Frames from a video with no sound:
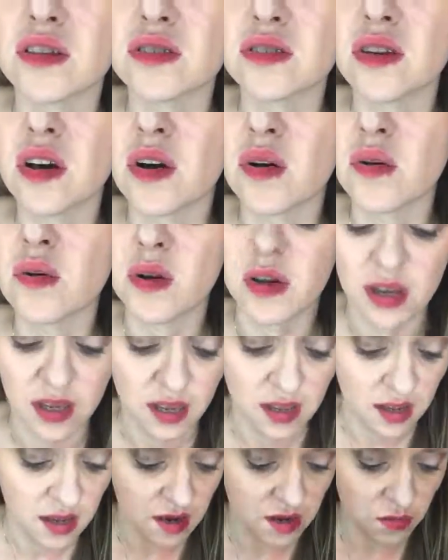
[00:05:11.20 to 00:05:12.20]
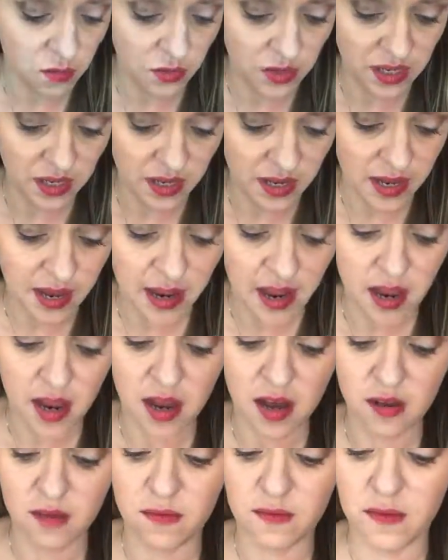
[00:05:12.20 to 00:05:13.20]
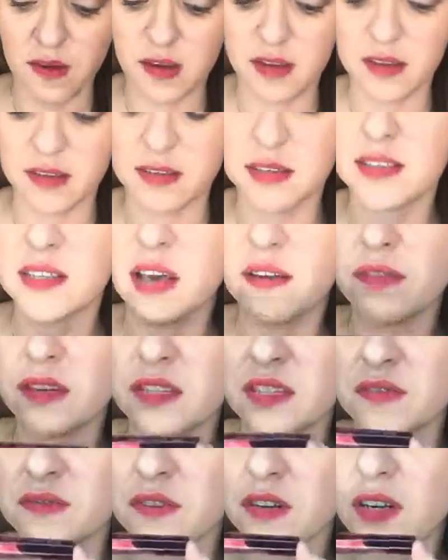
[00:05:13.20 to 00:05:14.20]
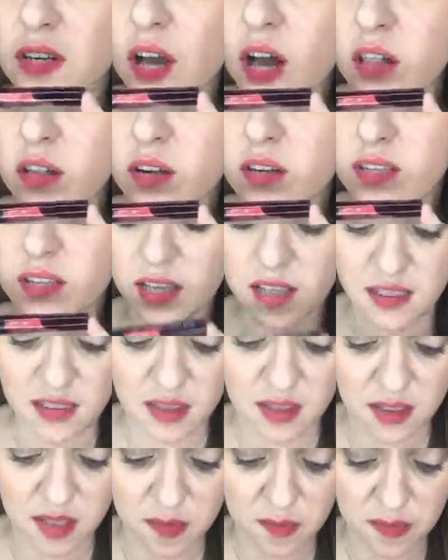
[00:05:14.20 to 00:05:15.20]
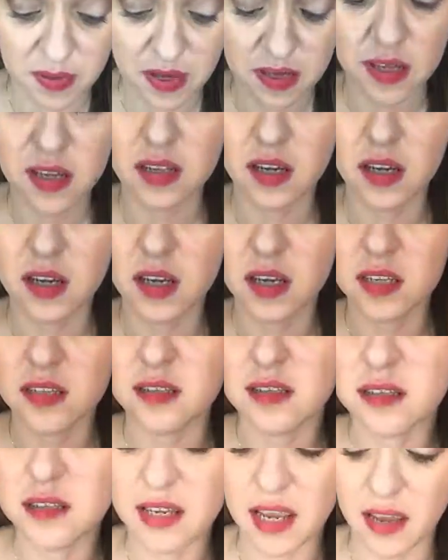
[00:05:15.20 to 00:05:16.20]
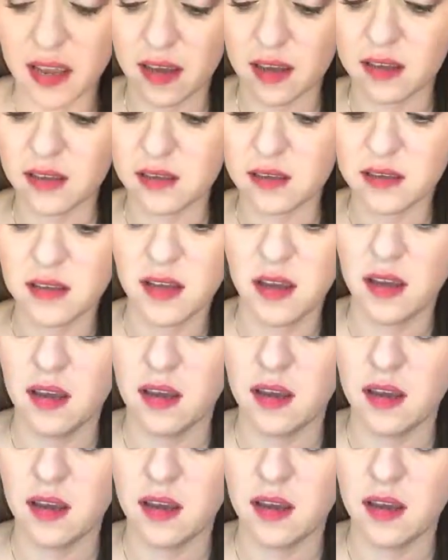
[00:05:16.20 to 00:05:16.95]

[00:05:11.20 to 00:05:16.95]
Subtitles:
it. So we have 7 different colors in the lip stains.